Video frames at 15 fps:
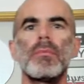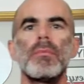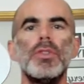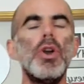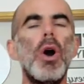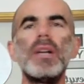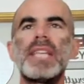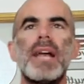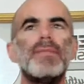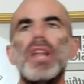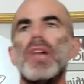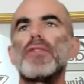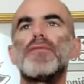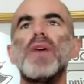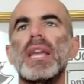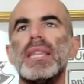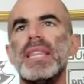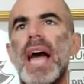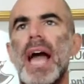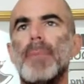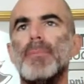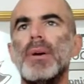You always have another fucking
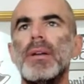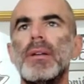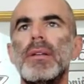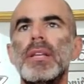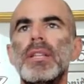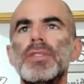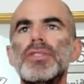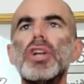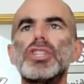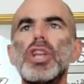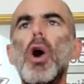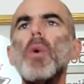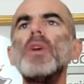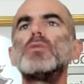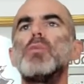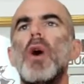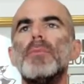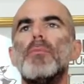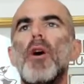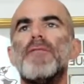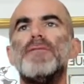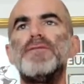lap. There's always one
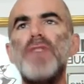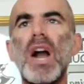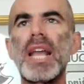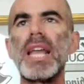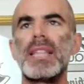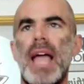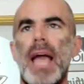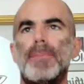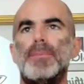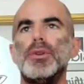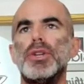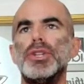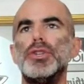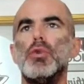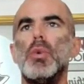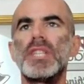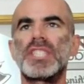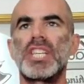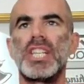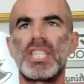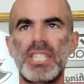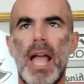more fucking lap you could do. What's
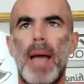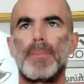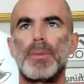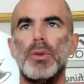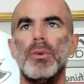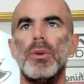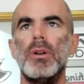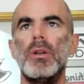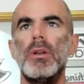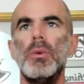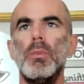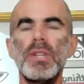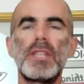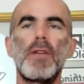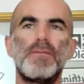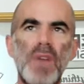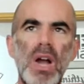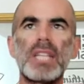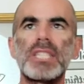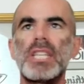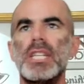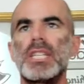going to stop you? What the
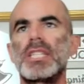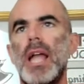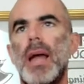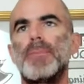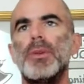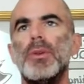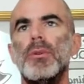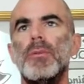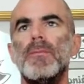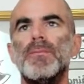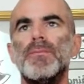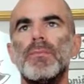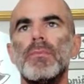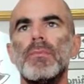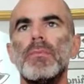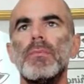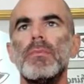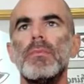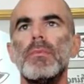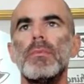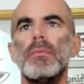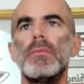fuck is going to stop you?
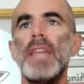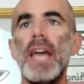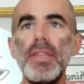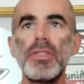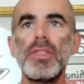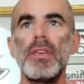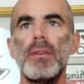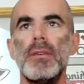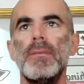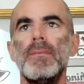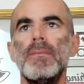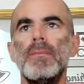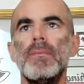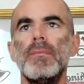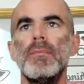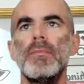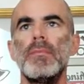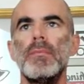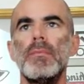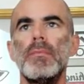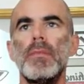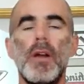Death?
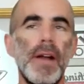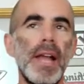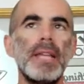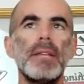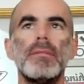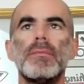All right.